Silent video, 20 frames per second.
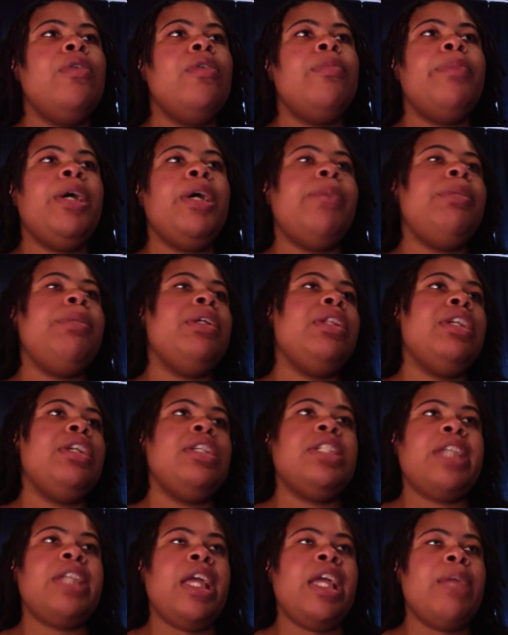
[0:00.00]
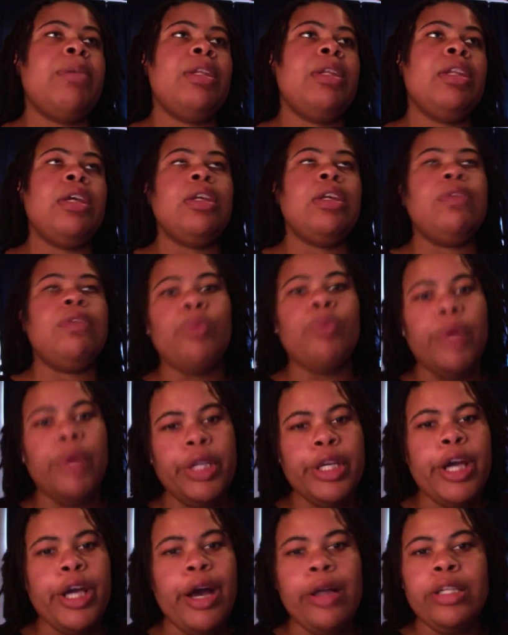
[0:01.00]
publicly shaming, if you want
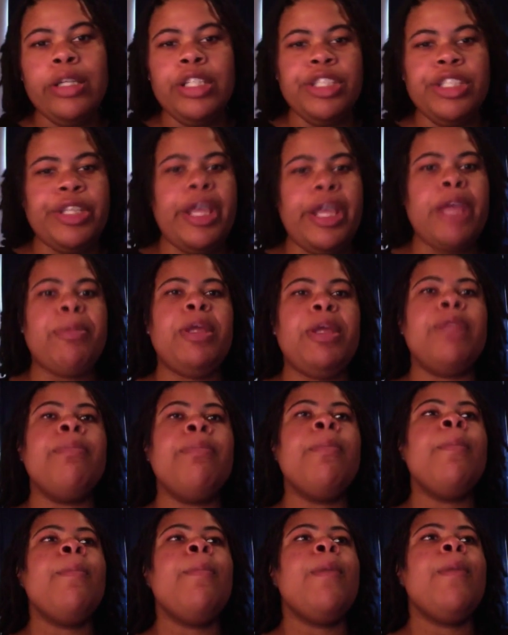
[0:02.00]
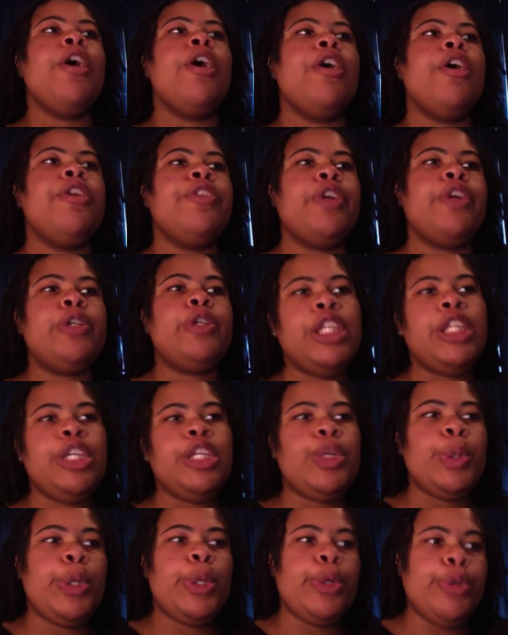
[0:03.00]
to call it shaming, her 13
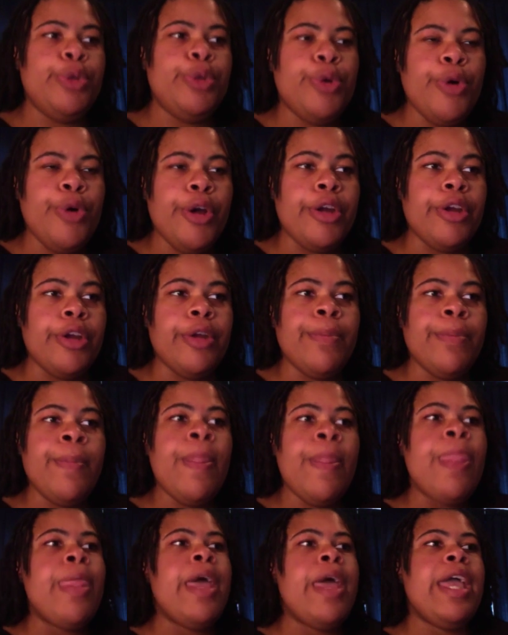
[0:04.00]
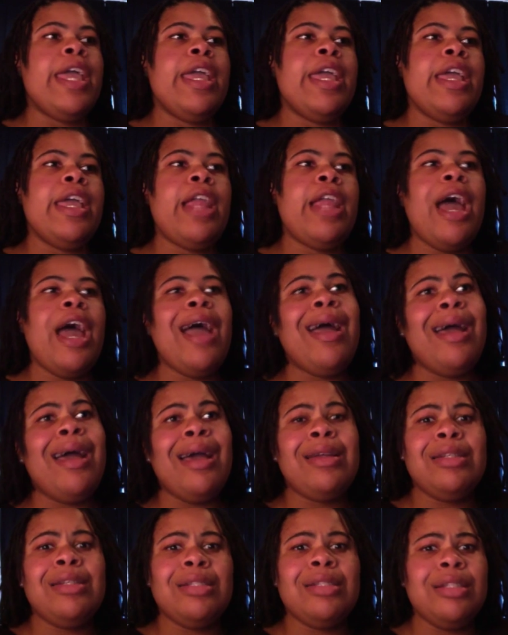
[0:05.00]
year old daughter. And I
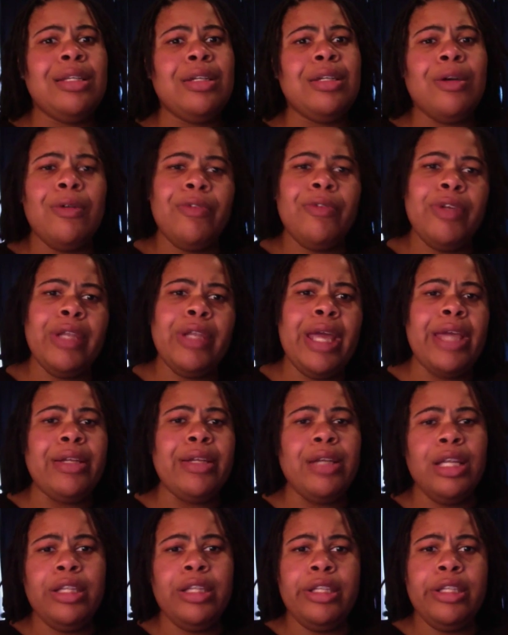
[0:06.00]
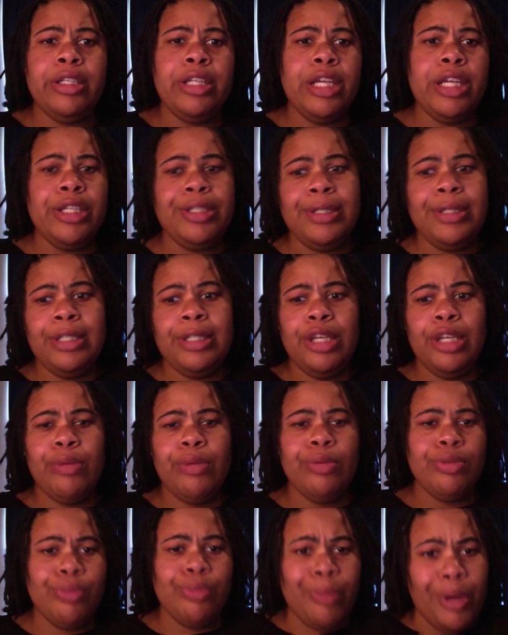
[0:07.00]
honestly don't feel like nothing that she did
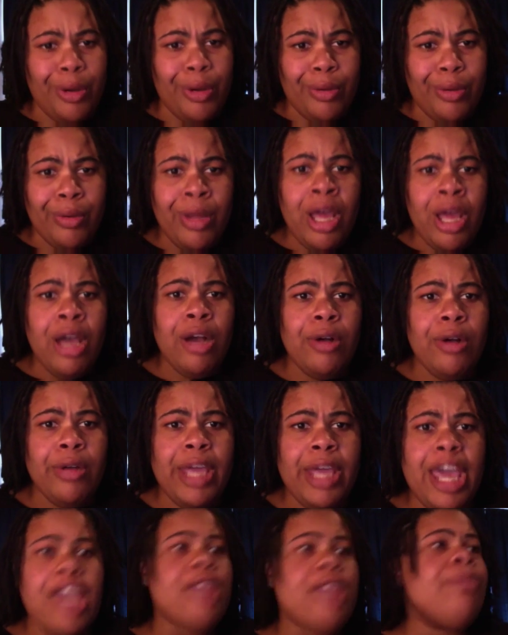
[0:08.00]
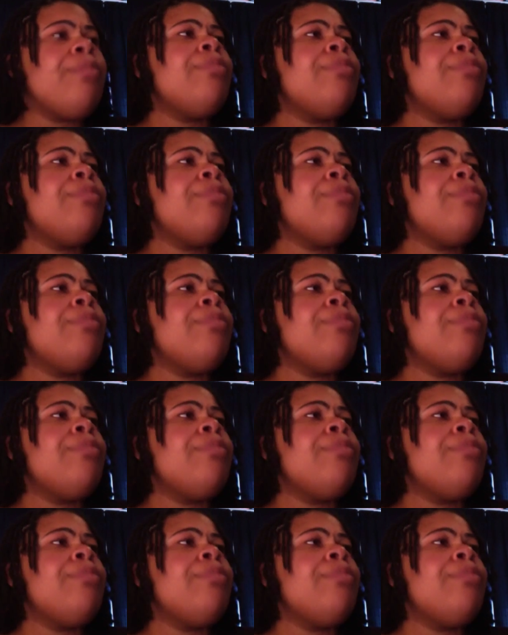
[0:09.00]
was wrong. Okay,